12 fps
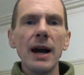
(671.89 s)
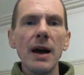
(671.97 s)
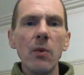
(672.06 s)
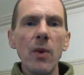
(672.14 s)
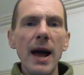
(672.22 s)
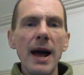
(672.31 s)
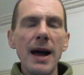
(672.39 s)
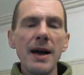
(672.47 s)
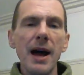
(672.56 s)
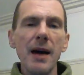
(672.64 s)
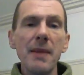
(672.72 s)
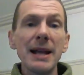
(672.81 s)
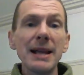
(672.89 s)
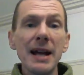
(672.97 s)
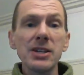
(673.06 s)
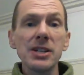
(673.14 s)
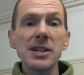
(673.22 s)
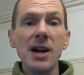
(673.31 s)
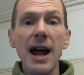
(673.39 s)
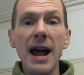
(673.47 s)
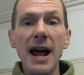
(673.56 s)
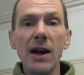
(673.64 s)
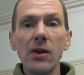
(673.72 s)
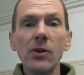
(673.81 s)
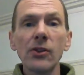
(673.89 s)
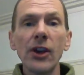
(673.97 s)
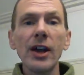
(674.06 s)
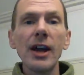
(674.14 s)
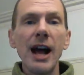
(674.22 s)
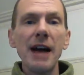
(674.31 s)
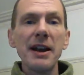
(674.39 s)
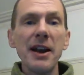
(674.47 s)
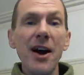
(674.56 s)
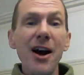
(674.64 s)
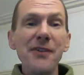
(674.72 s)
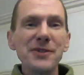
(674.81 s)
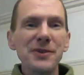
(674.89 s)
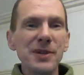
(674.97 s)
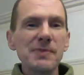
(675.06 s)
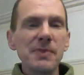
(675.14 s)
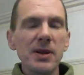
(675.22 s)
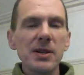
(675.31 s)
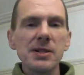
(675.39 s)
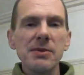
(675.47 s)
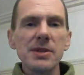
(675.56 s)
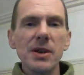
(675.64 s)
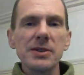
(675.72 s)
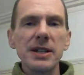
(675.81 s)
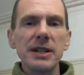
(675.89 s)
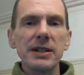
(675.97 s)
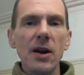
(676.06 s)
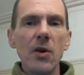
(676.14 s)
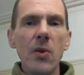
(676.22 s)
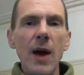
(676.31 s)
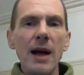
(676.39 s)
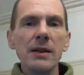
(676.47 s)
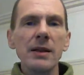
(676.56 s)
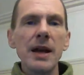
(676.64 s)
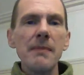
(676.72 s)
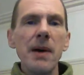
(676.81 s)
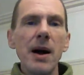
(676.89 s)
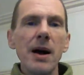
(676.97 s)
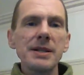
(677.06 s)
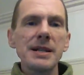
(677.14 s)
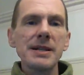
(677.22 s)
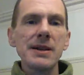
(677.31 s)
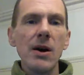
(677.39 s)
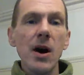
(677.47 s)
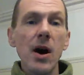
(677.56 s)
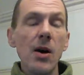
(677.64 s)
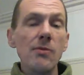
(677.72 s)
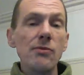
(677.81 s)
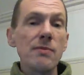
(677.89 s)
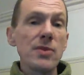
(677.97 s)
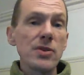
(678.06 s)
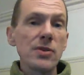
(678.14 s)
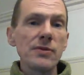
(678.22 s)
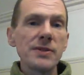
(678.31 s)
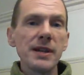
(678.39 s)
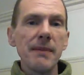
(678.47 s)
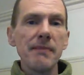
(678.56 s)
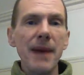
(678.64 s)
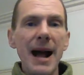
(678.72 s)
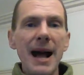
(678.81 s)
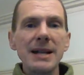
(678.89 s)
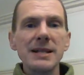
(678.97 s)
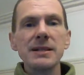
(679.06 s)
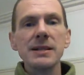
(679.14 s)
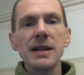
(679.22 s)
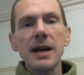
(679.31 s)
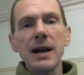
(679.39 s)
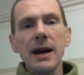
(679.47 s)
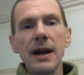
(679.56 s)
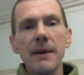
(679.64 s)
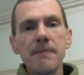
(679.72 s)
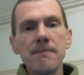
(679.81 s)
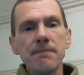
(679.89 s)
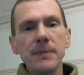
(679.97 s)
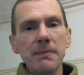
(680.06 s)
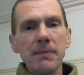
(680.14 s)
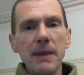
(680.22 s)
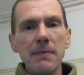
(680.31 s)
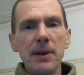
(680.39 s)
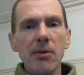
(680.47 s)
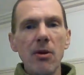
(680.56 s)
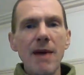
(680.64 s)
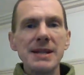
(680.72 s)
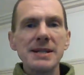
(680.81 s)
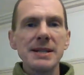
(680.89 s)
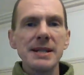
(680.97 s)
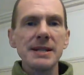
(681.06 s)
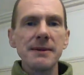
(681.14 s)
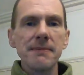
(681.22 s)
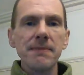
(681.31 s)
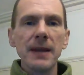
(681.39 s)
Uh, where um, elections are held, and then afterwards, because the results didn't go well, parties are, are removed and banned, and um, people are arrested.